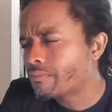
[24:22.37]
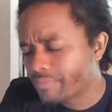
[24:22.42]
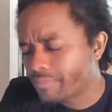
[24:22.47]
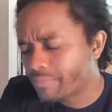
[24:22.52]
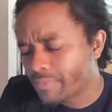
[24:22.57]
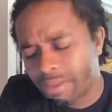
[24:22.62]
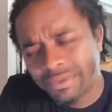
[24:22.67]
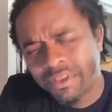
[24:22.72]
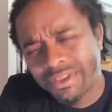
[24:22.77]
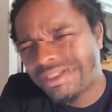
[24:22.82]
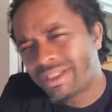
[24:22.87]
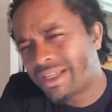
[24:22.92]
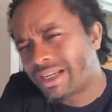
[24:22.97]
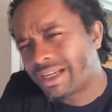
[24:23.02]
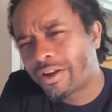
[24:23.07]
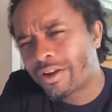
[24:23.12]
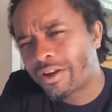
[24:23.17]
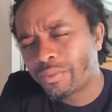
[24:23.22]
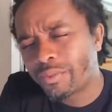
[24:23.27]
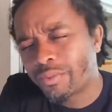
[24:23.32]
I'm just digging
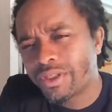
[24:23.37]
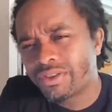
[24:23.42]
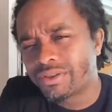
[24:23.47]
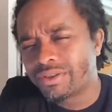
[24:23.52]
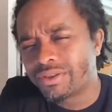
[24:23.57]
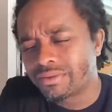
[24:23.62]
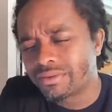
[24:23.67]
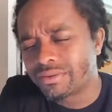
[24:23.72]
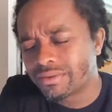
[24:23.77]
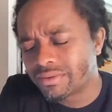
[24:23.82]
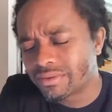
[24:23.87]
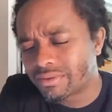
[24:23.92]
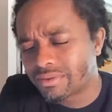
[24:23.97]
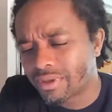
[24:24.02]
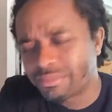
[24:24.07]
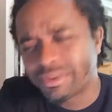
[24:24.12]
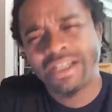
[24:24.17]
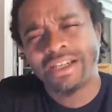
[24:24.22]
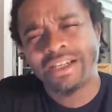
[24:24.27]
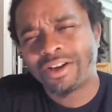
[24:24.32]
on it with you. I'm
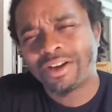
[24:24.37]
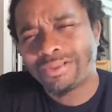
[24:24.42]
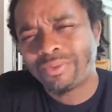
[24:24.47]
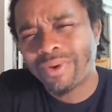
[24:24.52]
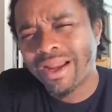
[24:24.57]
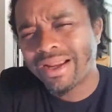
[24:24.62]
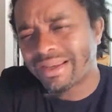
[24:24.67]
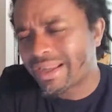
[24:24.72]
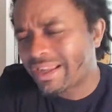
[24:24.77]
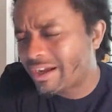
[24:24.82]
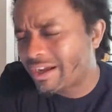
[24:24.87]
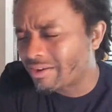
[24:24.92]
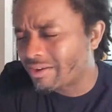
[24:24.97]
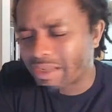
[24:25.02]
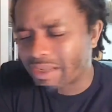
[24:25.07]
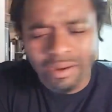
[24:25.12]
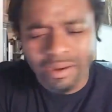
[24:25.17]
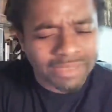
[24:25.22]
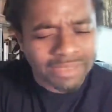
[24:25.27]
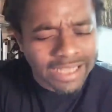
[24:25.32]
digging on it right now.
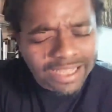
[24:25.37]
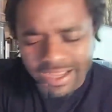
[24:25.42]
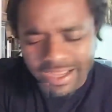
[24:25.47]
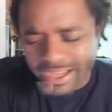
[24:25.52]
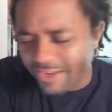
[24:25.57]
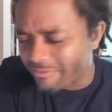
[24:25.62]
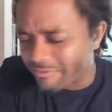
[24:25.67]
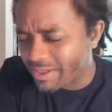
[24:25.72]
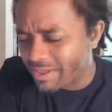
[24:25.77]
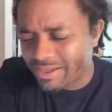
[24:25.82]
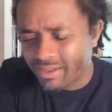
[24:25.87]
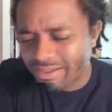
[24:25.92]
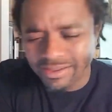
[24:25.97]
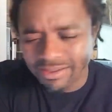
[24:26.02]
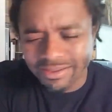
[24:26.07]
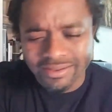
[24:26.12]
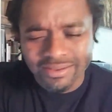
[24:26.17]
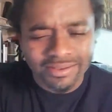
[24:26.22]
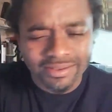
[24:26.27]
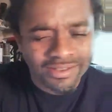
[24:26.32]
I'm live, man.
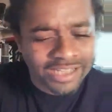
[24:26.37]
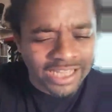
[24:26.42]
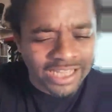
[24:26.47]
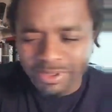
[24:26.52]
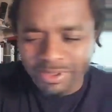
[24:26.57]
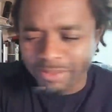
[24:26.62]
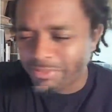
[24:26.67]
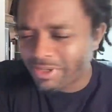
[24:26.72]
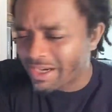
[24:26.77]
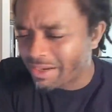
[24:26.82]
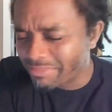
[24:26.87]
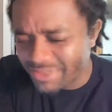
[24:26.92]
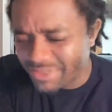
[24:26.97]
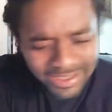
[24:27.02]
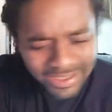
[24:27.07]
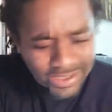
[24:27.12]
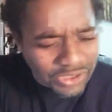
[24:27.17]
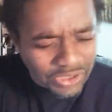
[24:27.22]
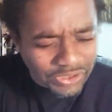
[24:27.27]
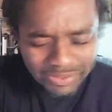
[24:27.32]
Look at me, man. I'm
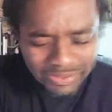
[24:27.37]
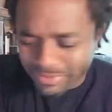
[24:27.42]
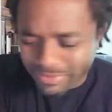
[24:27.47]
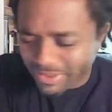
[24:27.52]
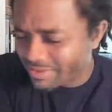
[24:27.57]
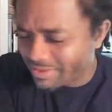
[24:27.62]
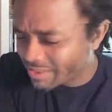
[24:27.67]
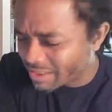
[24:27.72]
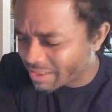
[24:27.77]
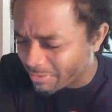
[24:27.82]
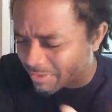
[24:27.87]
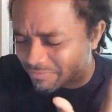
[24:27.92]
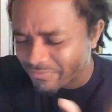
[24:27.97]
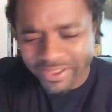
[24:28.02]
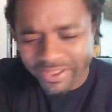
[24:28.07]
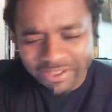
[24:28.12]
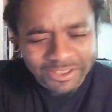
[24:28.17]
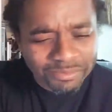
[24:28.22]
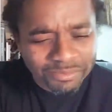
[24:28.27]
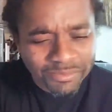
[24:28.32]
digging on it, man. Look at my
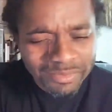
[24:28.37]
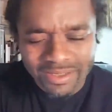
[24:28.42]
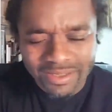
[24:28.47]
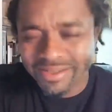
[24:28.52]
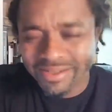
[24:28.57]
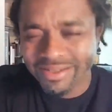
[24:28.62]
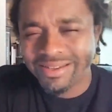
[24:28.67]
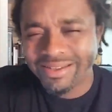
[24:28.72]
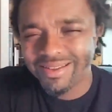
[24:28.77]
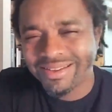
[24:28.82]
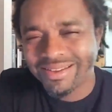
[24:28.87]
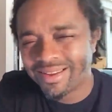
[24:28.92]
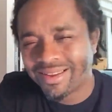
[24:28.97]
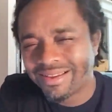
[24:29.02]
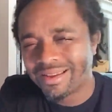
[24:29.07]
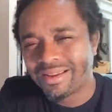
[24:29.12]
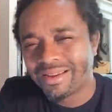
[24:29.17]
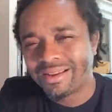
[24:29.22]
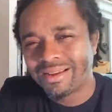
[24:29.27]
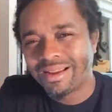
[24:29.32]
face, man.
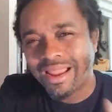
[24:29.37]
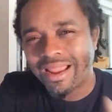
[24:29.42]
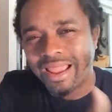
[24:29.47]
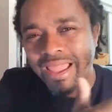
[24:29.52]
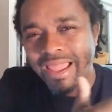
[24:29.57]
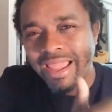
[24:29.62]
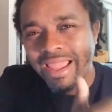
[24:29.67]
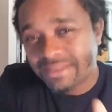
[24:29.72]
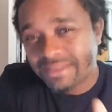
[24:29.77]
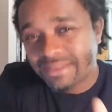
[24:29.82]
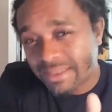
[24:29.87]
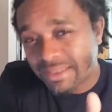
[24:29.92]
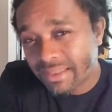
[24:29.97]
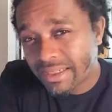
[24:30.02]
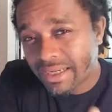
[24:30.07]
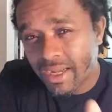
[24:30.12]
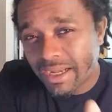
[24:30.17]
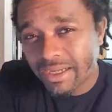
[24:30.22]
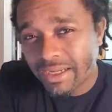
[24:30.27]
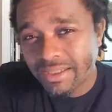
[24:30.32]

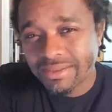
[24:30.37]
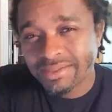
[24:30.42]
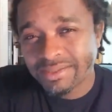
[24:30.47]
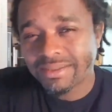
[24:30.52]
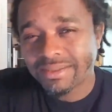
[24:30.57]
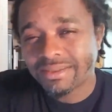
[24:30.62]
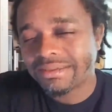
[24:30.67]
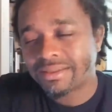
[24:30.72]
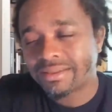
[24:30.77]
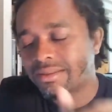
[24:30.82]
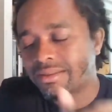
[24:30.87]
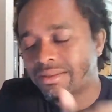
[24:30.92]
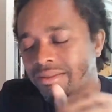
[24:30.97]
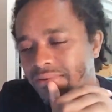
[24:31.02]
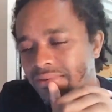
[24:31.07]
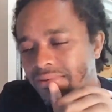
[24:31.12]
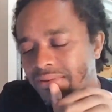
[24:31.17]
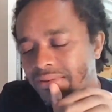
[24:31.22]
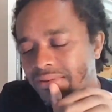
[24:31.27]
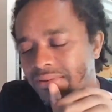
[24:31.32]
1800s,
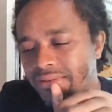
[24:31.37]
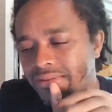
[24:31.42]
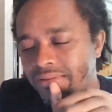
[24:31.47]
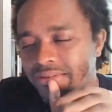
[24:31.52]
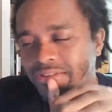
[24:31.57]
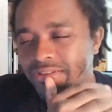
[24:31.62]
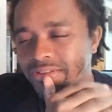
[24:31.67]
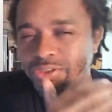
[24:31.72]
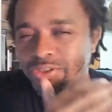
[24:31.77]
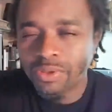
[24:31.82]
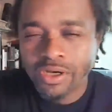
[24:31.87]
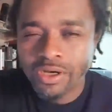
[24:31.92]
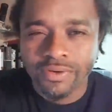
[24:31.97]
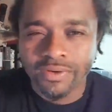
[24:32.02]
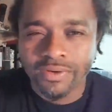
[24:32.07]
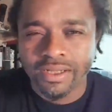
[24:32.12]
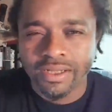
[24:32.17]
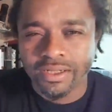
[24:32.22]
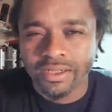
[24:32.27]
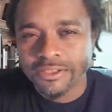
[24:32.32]

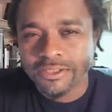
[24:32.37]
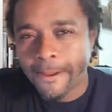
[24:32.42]
1200s.